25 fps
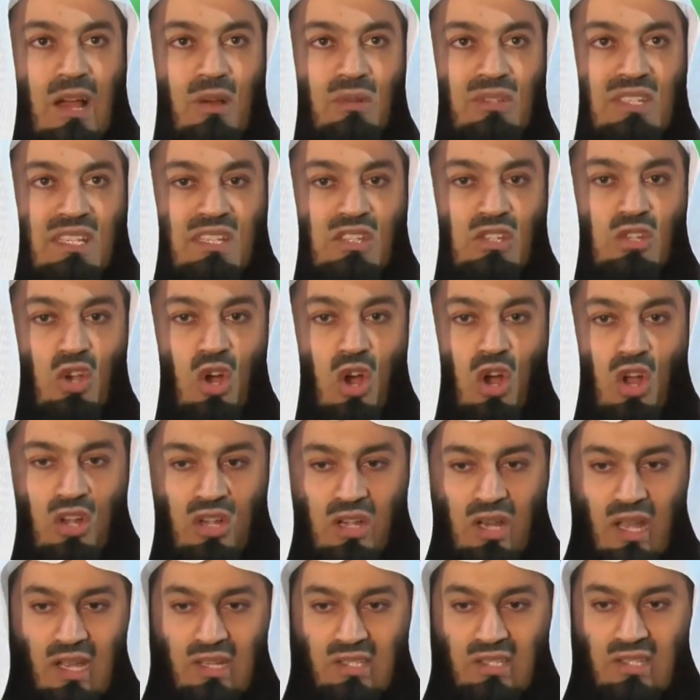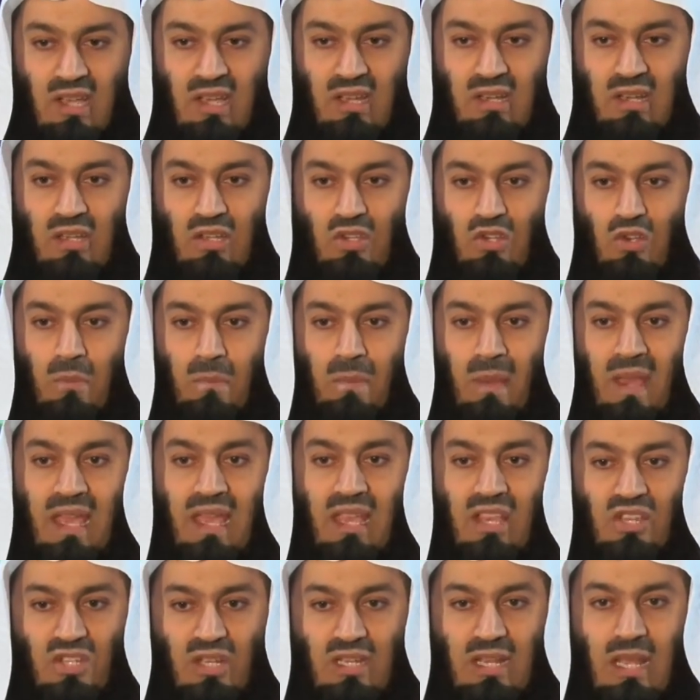out, it's gone, I turn a new
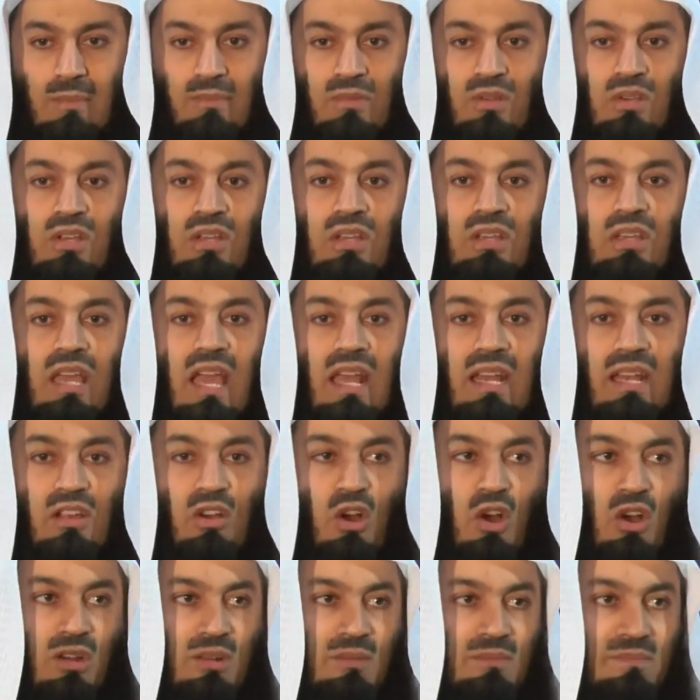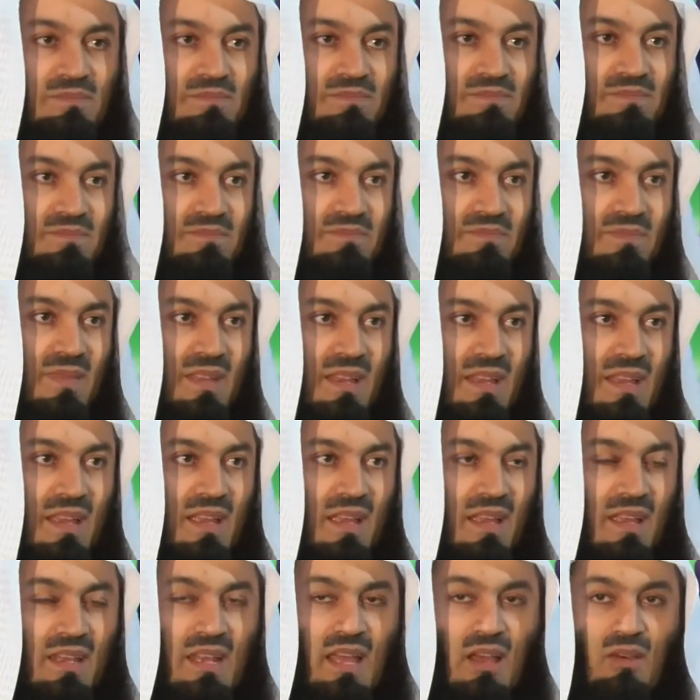page and I'm carrying on.
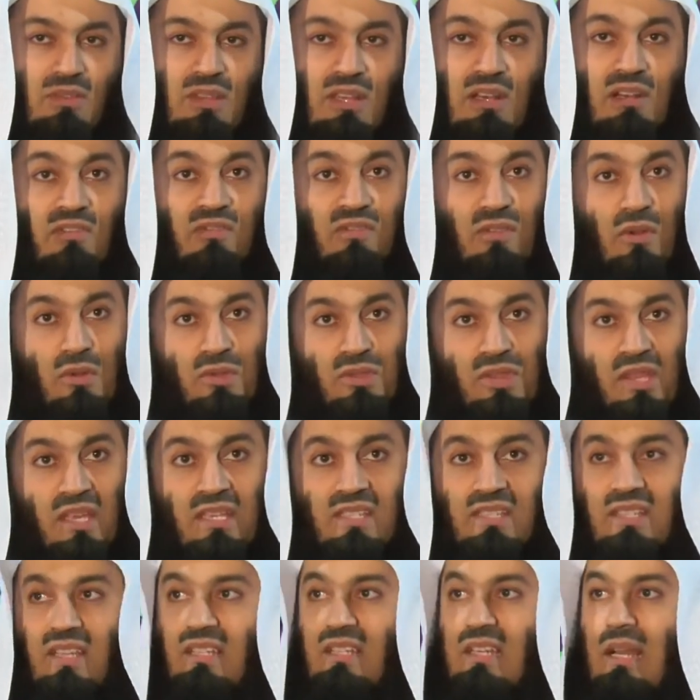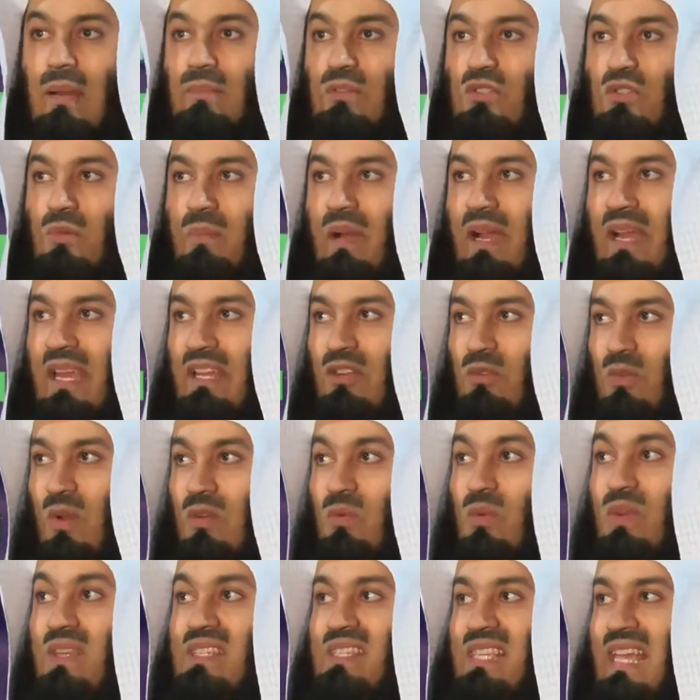Now there are a few things that come to mind
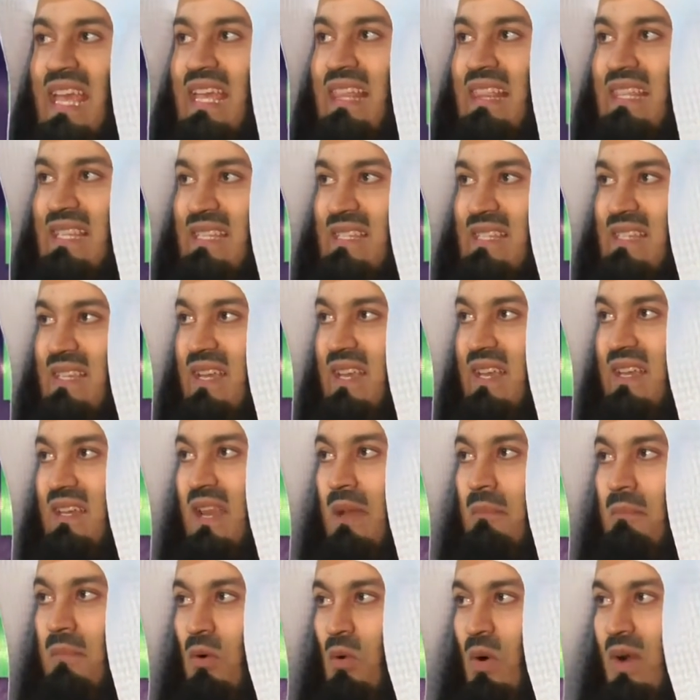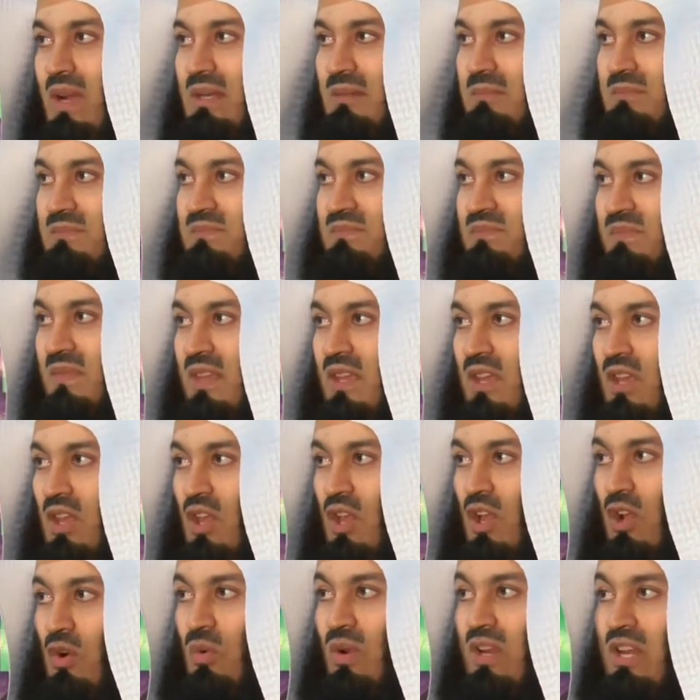when we say this. Number one,
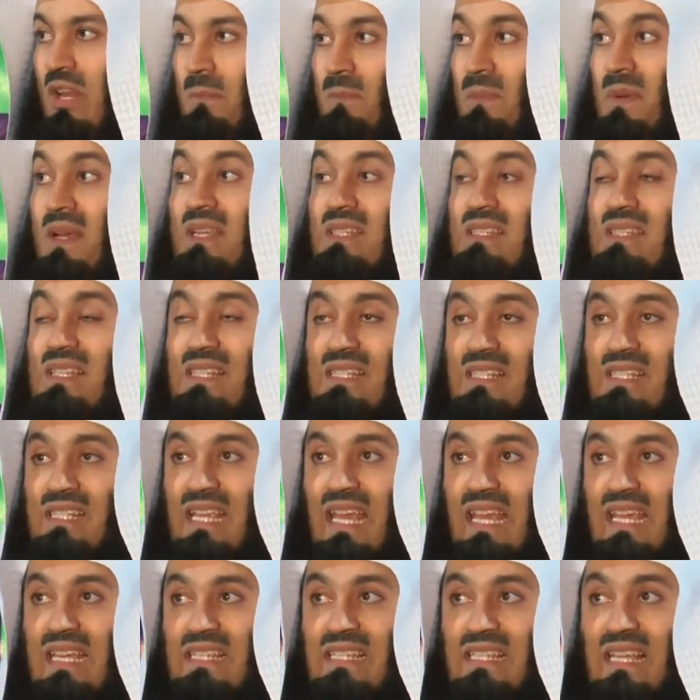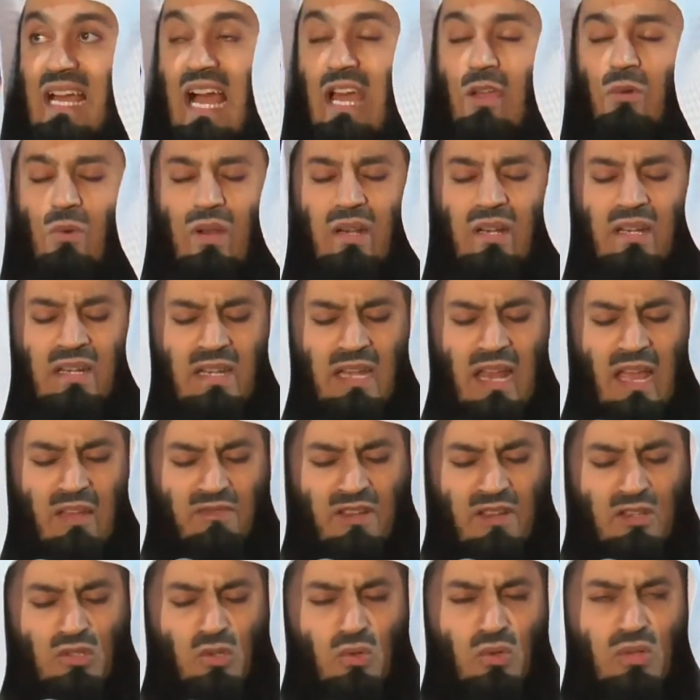when a person says, I will
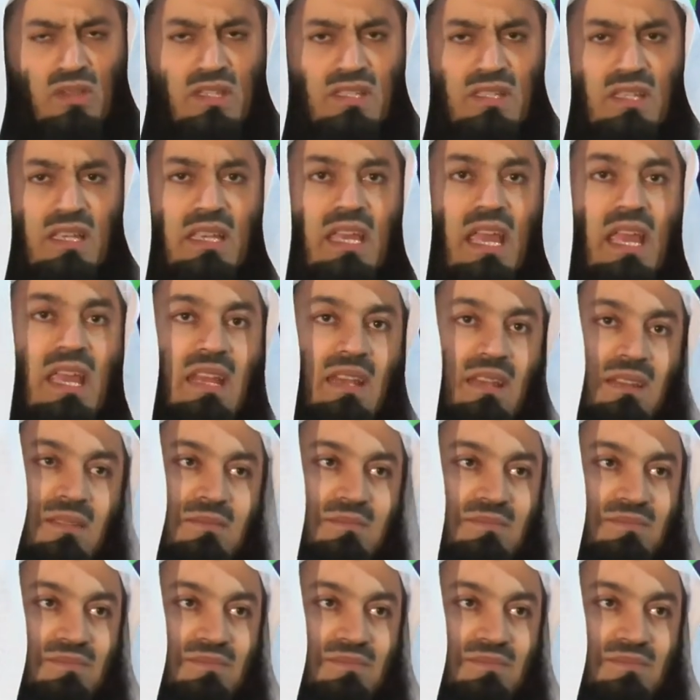never do this again,